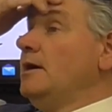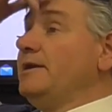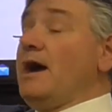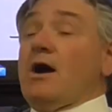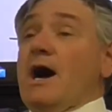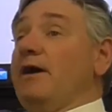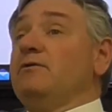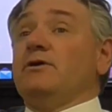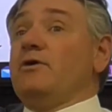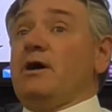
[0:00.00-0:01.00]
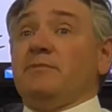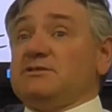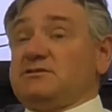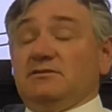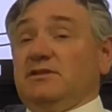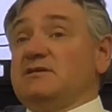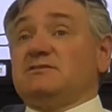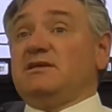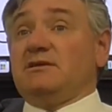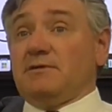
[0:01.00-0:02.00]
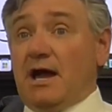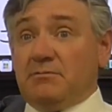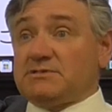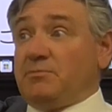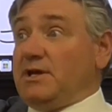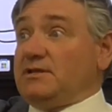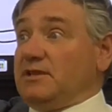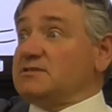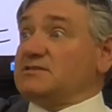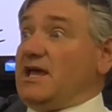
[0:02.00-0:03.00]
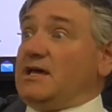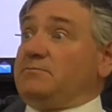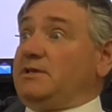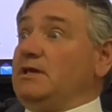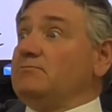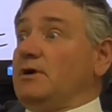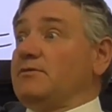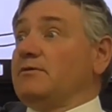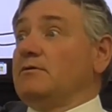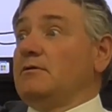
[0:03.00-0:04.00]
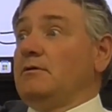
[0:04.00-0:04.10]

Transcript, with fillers: Now, I don't know how much Leslie, how much money Leslie had to begin with.